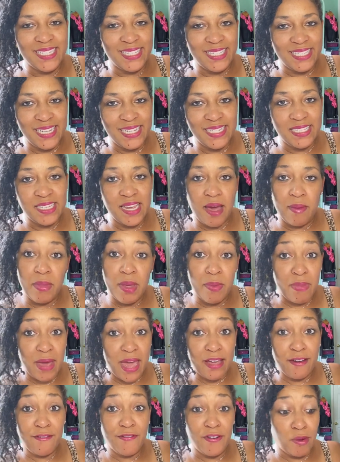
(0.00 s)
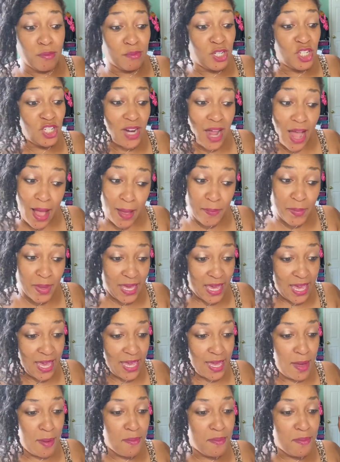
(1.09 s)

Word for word: cents coming back from Shopkick,